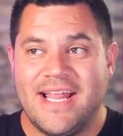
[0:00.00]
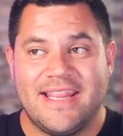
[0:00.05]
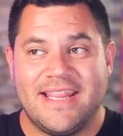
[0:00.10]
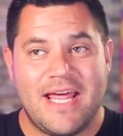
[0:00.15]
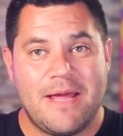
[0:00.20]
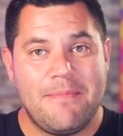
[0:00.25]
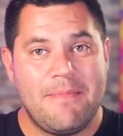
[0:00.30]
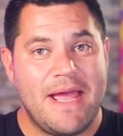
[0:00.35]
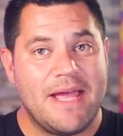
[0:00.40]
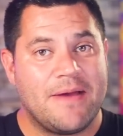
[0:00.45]

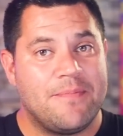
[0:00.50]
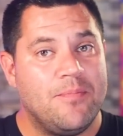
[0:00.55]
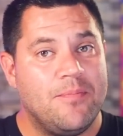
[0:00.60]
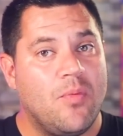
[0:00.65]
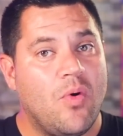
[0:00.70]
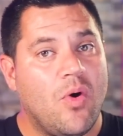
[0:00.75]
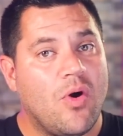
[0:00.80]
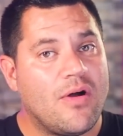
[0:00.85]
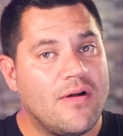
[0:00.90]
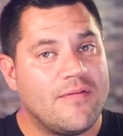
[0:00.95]
They make
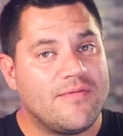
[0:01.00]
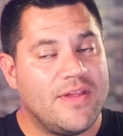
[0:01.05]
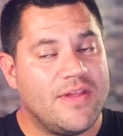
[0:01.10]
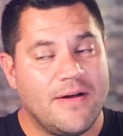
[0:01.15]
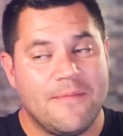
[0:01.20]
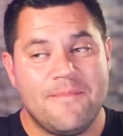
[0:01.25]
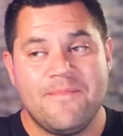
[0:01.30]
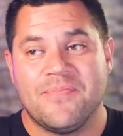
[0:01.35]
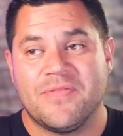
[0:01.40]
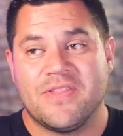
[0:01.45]
more of
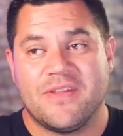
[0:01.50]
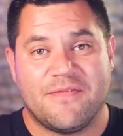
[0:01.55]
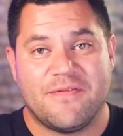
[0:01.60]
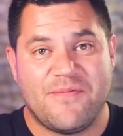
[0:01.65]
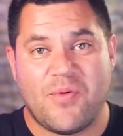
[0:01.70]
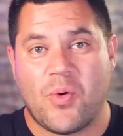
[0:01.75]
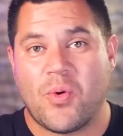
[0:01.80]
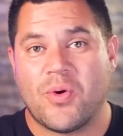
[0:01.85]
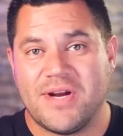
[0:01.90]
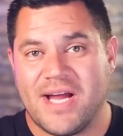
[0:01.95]
the
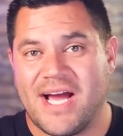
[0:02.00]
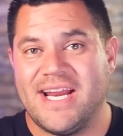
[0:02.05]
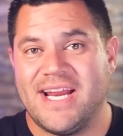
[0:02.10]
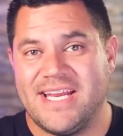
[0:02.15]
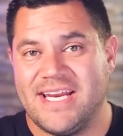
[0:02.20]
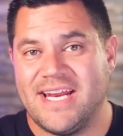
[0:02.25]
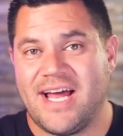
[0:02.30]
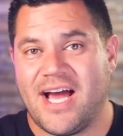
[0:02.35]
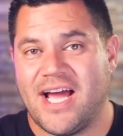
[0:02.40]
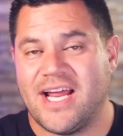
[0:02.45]

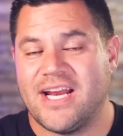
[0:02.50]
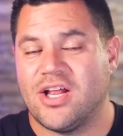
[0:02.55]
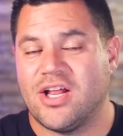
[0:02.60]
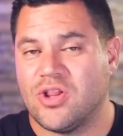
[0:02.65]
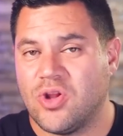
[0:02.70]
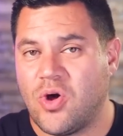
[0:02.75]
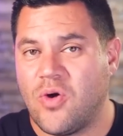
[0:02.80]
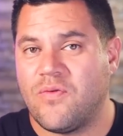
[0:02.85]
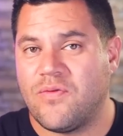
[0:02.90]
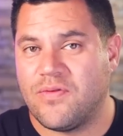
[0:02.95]

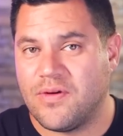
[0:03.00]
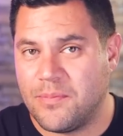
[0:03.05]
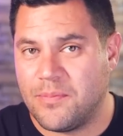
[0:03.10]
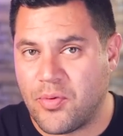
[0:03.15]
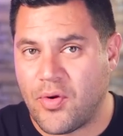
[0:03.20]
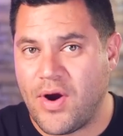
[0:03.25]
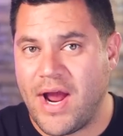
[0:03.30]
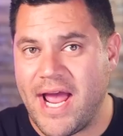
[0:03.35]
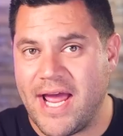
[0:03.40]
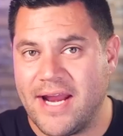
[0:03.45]
$4.99 loaf of
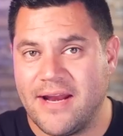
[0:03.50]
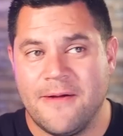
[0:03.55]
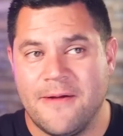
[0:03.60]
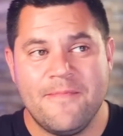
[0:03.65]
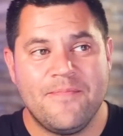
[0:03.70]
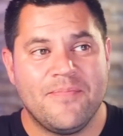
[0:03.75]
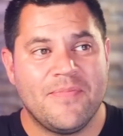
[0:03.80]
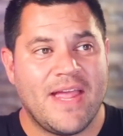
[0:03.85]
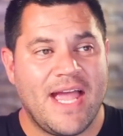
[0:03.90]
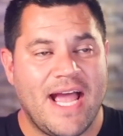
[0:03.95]
bread
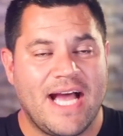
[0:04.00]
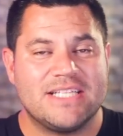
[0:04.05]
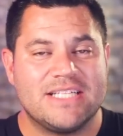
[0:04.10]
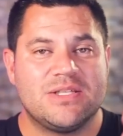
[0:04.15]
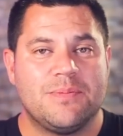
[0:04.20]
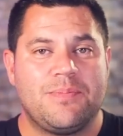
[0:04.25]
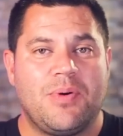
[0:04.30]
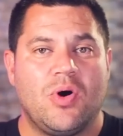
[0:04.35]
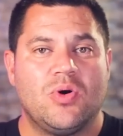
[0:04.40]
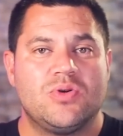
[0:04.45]
as
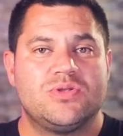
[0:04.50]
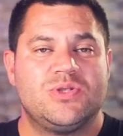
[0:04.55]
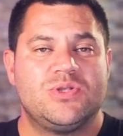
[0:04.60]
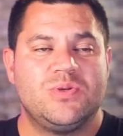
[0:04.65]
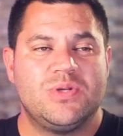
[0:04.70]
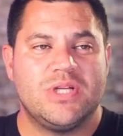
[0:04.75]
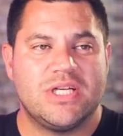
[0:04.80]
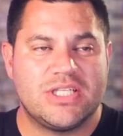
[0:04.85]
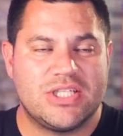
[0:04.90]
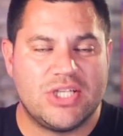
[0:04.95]
opposed
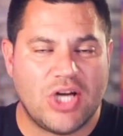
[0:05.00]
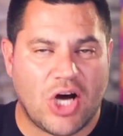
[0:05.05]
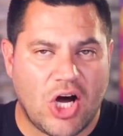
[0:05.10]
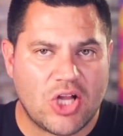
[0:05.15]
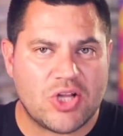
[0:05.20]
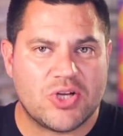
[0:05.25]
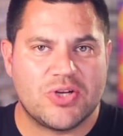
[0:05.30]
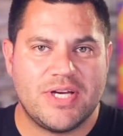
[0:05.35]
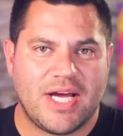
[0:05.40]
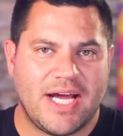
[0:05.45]
to the
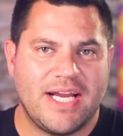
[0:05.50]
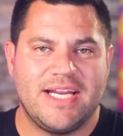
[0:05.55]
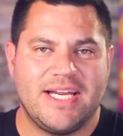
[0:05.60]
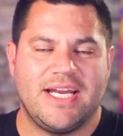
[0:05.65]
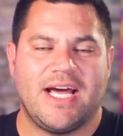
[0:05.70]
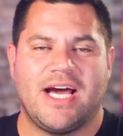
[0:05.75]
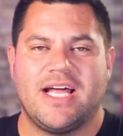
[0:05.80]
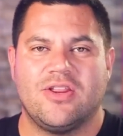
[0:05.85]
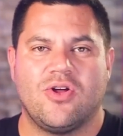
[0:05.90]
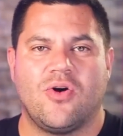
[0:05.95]

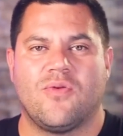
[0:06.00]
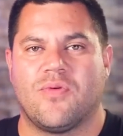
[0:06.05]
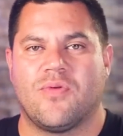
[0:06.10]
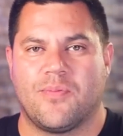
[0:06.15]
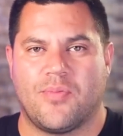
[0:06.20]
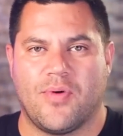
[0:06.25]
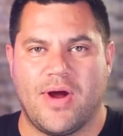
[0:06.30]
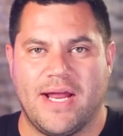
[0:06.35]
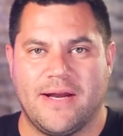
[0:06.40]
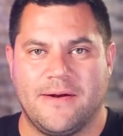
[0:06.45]
$1.99 loaf
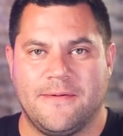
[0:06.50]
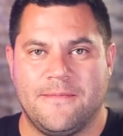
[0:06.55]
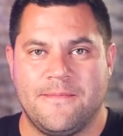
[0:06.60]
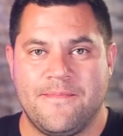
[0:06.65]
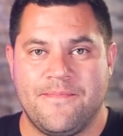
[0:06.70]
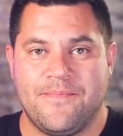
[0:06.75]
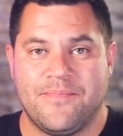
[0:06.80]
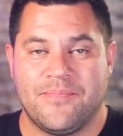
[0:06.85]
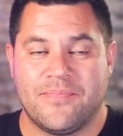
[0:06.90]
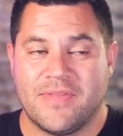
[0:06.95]
of bread.
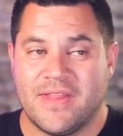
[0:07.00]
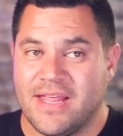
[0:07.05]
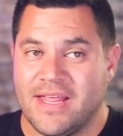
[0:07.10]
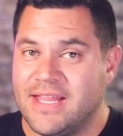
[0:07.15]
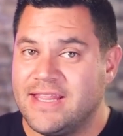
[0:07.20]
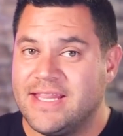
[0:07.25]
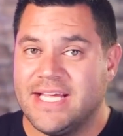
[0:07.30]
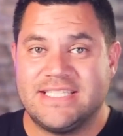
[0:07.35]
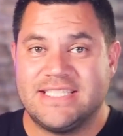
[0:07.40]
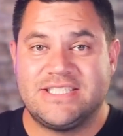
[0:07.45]

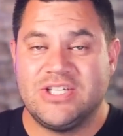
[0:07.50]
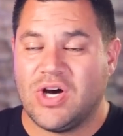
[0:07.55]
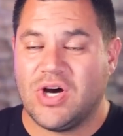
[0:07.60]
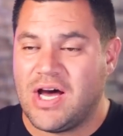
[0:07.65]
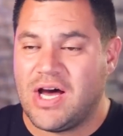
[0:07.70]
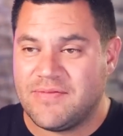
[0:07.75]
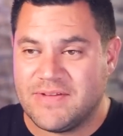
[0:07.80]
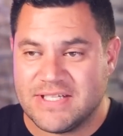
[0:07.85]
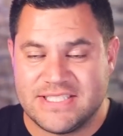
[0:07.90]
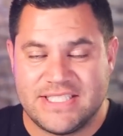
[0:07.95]
They still
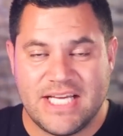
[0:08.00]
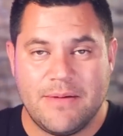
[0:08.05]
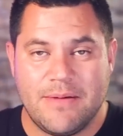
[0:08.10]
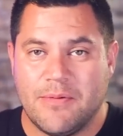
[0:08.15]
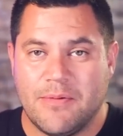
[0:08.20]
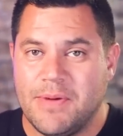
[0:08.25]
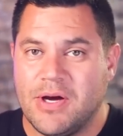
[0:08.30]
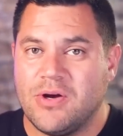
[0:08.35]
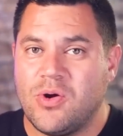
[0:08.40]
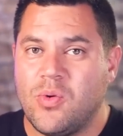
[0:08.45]
have the same
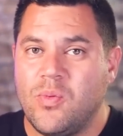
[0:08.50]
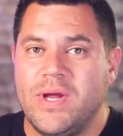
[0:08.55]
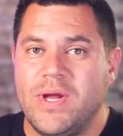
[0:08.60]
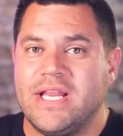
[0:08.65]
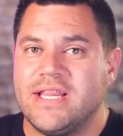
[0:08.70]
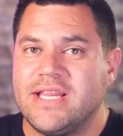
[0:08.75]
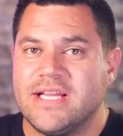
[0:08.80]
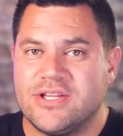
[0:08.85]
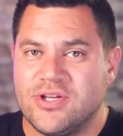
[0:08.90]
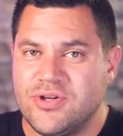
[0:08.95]
amount of
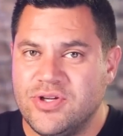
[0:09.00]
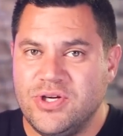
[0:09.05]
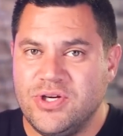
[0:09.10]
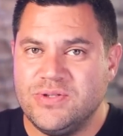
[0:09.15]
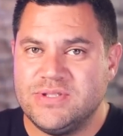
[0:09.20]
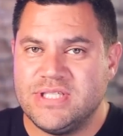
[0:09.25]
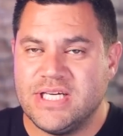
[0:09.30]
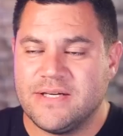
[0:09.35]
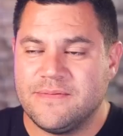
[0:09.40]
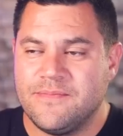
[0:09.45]
wheat that they're
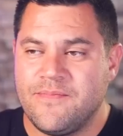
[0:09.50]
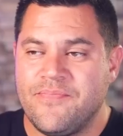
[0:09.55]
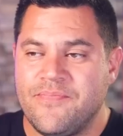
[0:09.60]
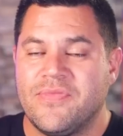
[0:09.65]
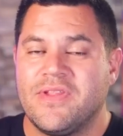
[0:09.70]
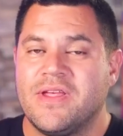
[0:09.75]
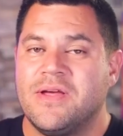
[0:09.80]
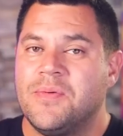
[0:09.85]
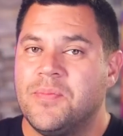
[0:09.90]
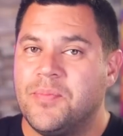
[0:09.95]
using,
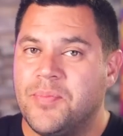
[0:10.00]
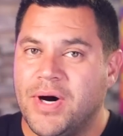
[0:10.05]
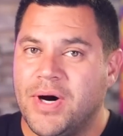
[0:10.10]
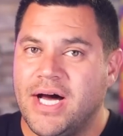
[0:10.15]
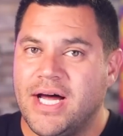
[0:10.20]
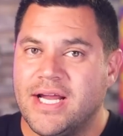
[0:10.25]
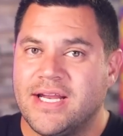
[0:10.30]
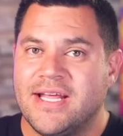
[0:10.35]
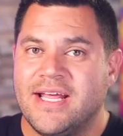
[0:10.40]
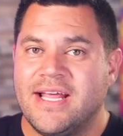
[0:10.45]

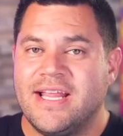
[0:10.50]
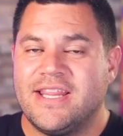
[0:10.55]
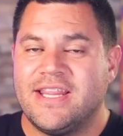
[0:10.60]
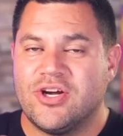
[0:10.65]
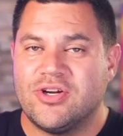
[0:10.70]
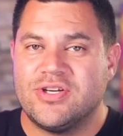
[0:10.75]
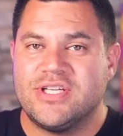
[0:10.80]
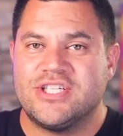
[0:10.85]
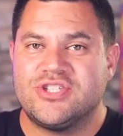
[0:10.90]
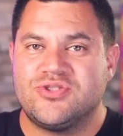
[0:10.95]
but
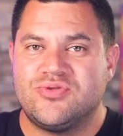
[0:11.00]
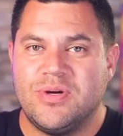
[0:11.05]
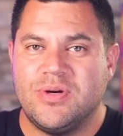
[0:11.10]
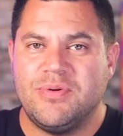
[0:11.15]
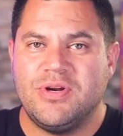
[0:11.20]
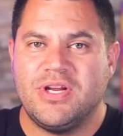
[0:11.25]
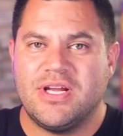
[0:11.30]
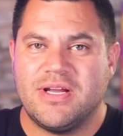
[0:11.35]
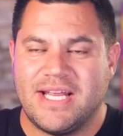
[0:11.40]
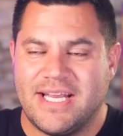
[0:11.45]
they're
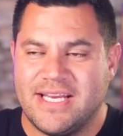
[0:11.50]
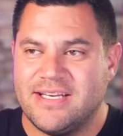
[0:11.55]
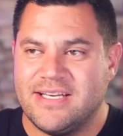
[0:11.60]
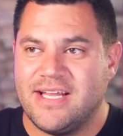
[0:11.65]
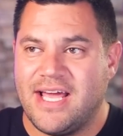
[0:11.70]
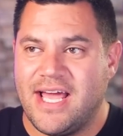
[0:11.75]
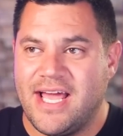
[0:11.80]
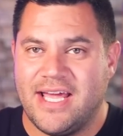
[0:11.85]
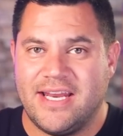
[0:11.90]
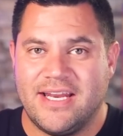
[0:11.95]

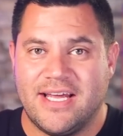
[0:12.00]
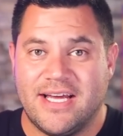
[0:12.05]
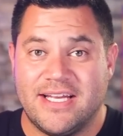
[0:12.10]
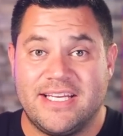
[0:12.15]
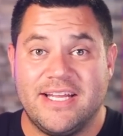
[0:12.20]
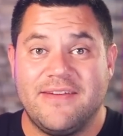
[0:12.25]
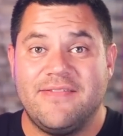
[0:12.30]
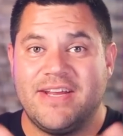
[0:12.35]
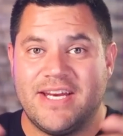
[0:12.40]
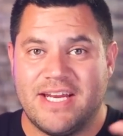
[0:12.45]
distributing and
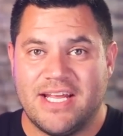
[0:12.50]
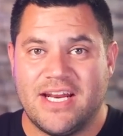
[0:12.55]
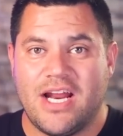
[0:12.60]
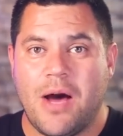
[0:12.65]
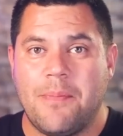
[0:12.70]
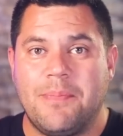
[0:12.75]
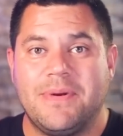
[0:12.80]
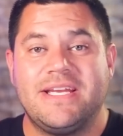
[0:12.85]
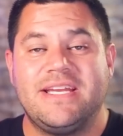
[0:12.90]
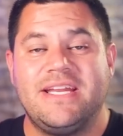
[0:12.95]
divvying it
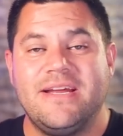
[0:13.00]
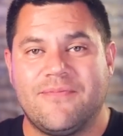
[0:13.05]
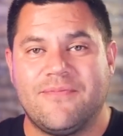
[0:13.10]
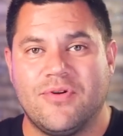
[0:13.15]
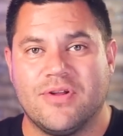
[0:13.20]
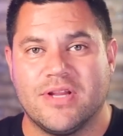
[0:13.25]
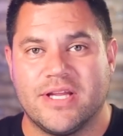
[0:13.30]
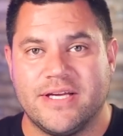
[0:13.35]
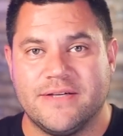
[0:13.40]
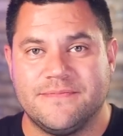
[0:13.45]
up
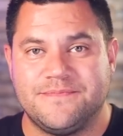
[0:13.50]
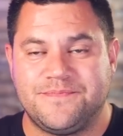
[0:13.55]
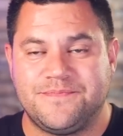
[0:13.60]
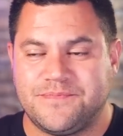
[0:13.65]
differently.